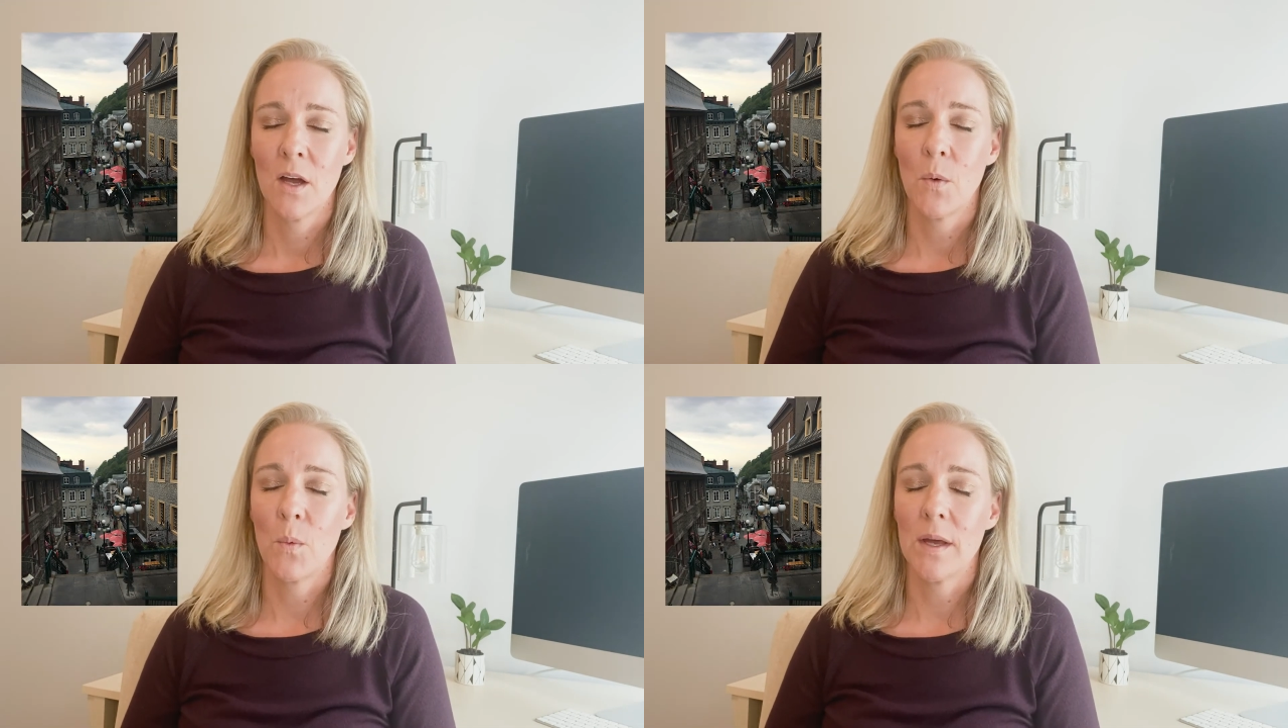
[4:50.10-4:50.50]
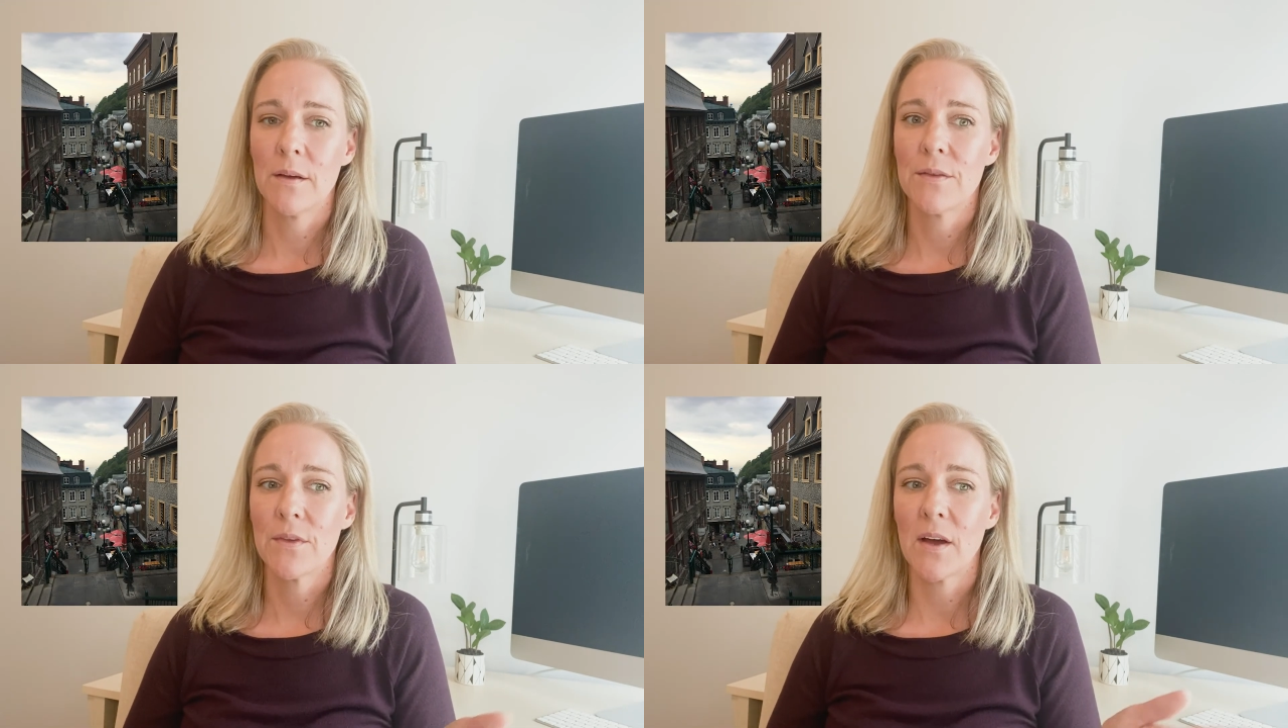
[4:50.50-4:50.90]

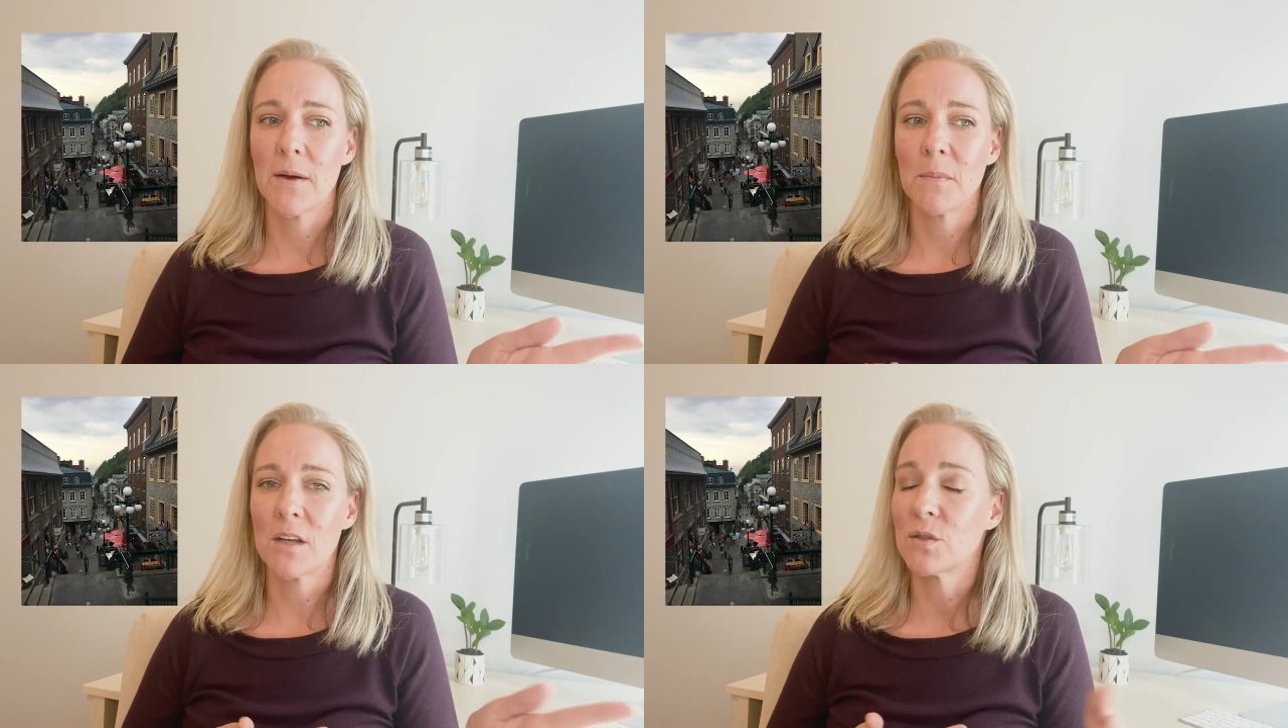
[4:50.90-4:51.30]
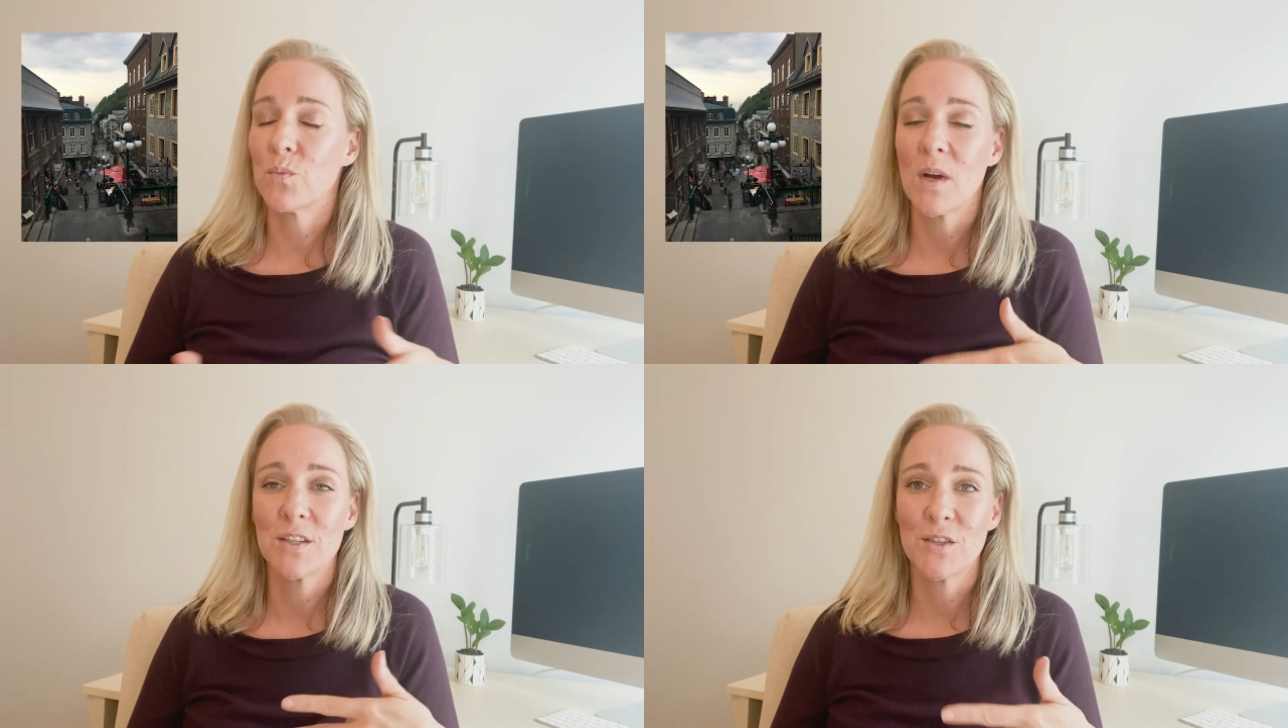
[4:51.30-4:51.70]
with lots
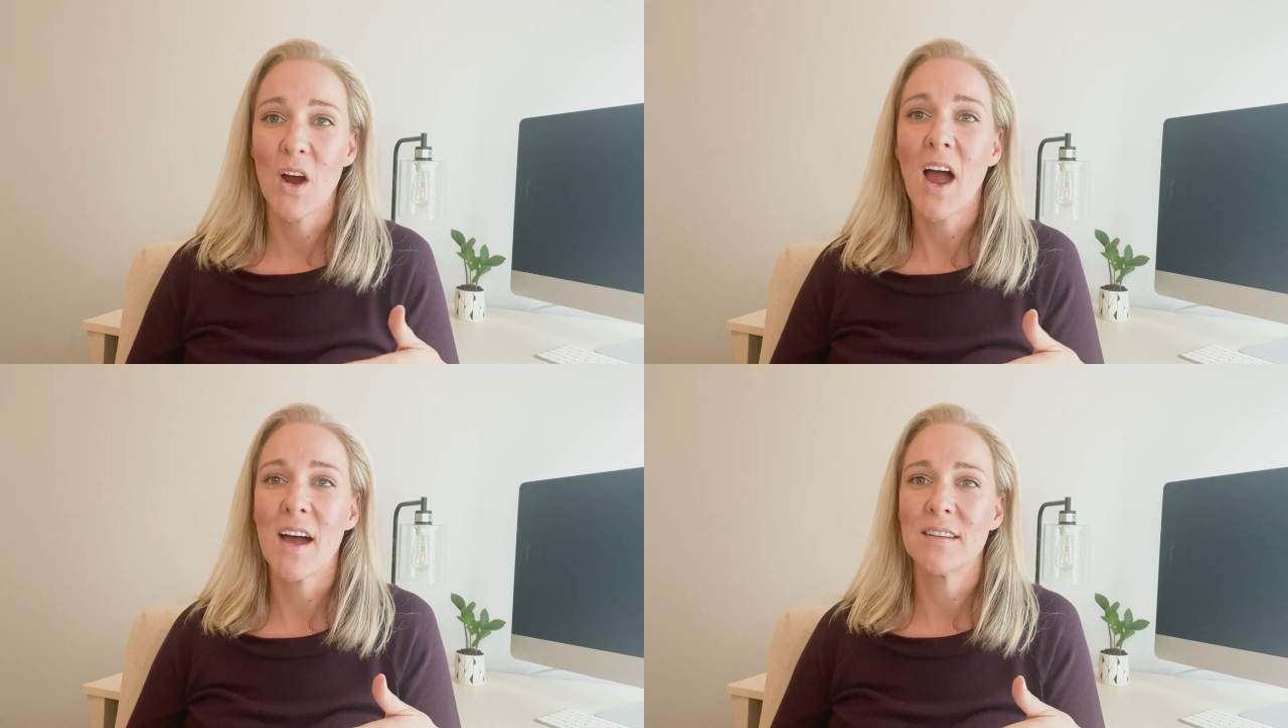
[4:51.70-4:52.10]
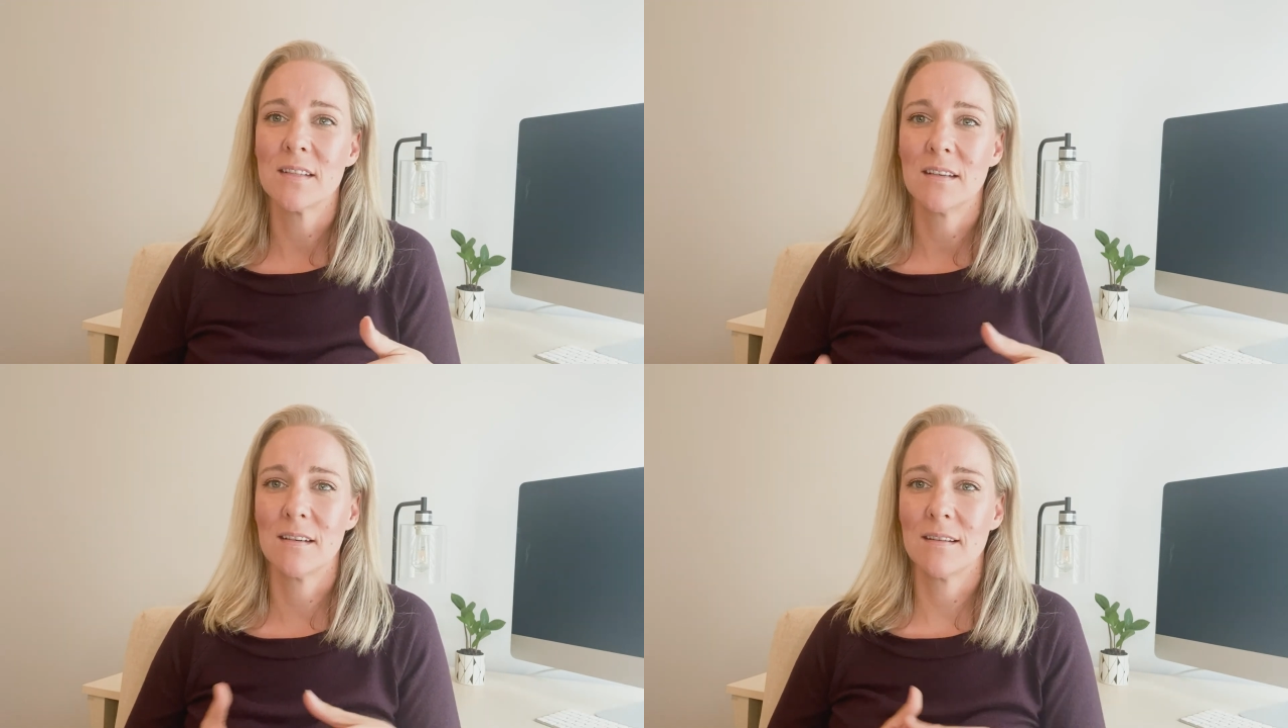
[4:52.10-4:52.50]
of restaurants,
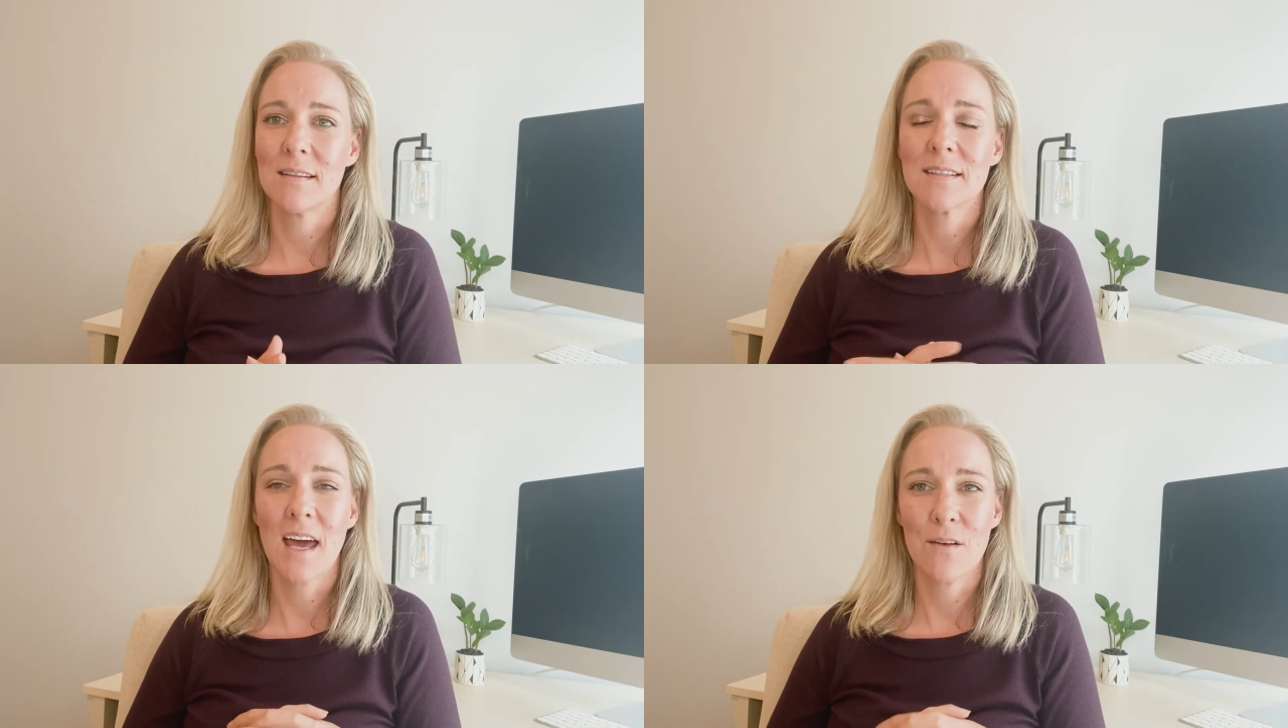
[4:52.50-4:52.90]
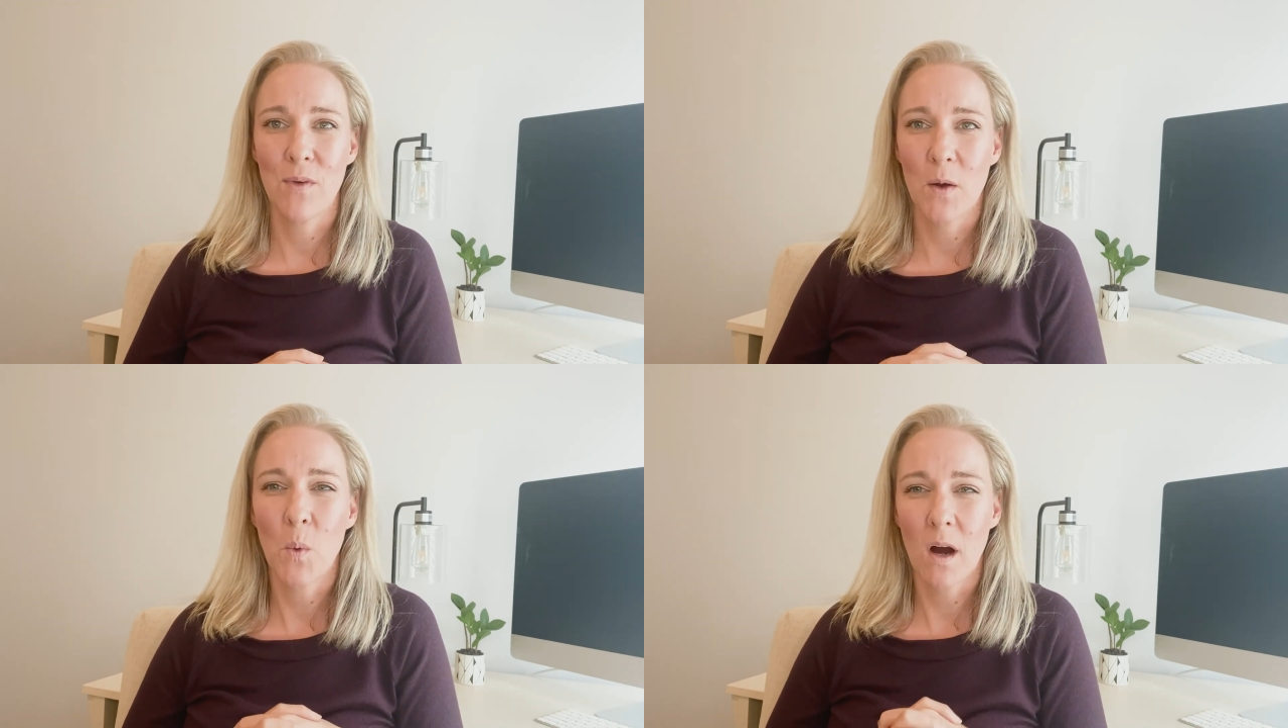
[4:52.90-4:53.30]
and that's kind of
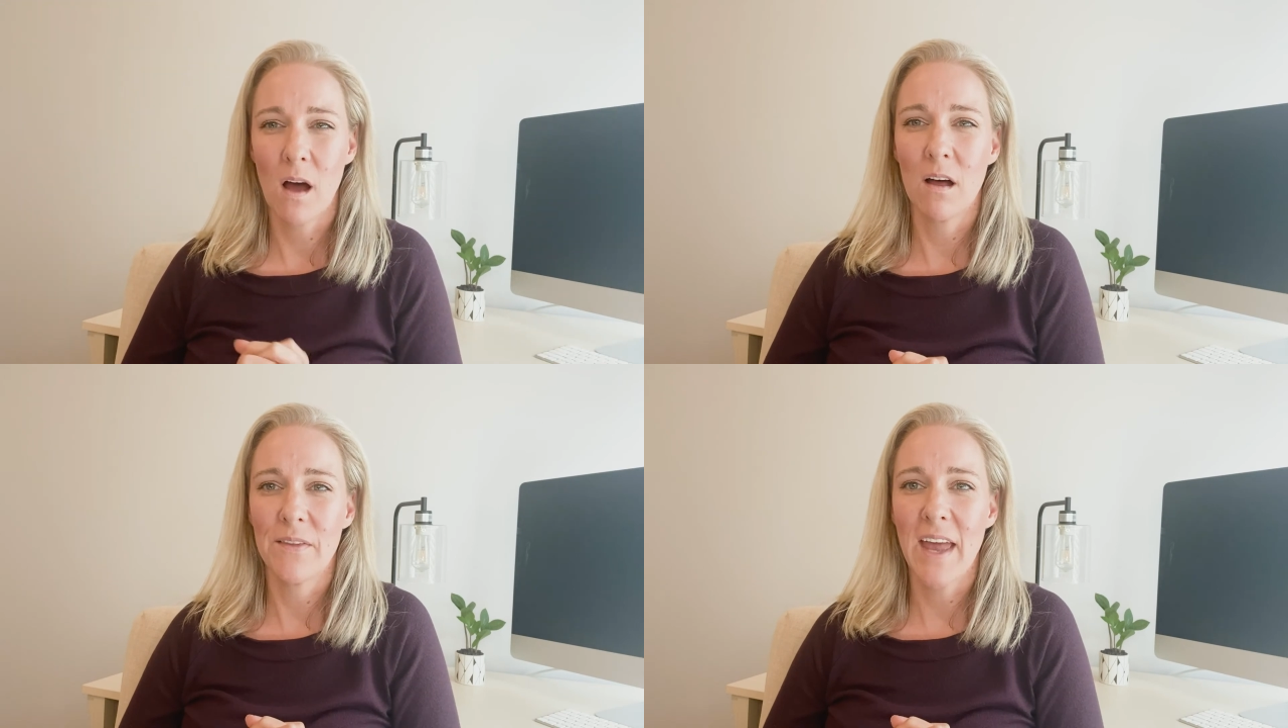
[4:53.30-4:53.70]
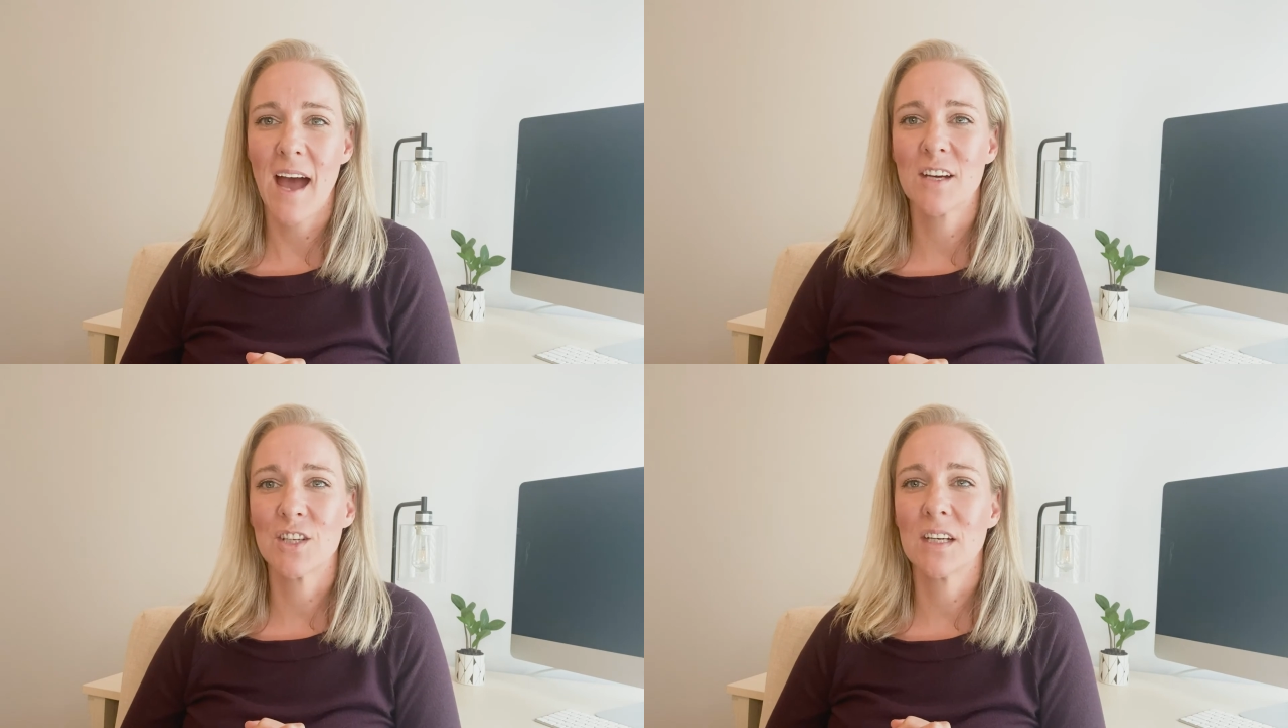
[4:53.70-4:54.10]
like where all the
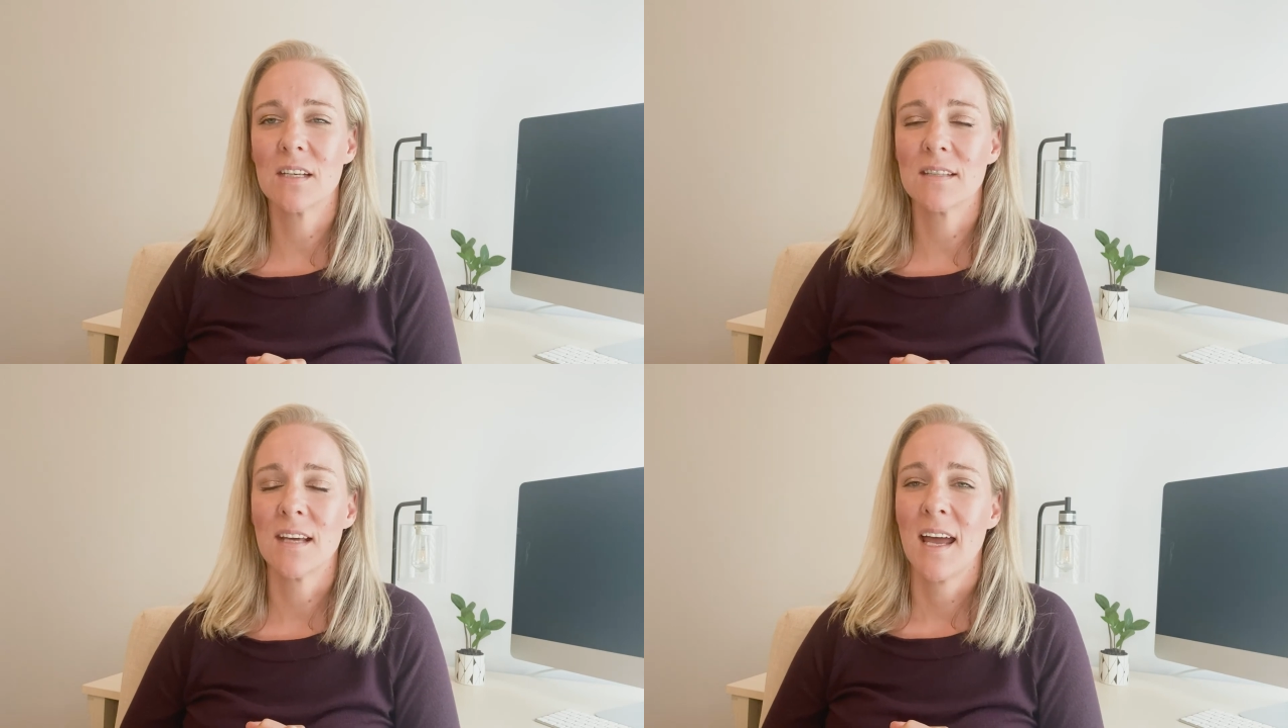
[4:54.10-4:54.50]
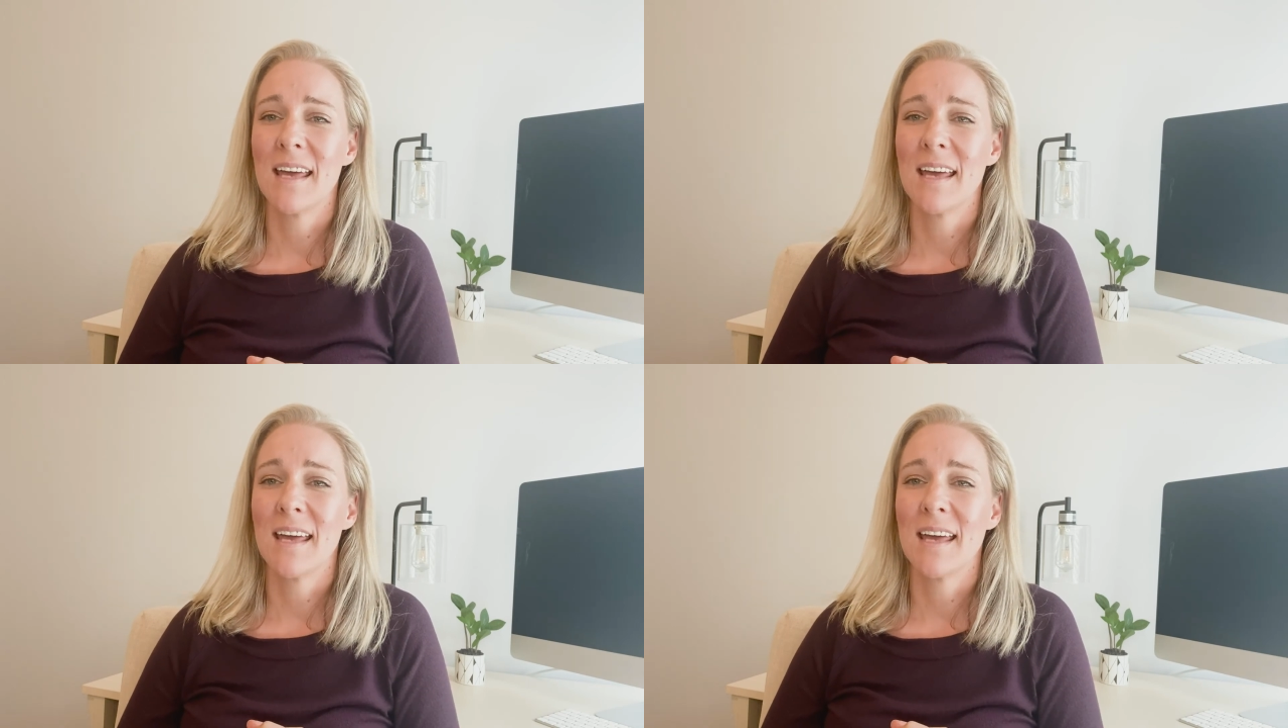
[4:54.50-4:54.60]
action is.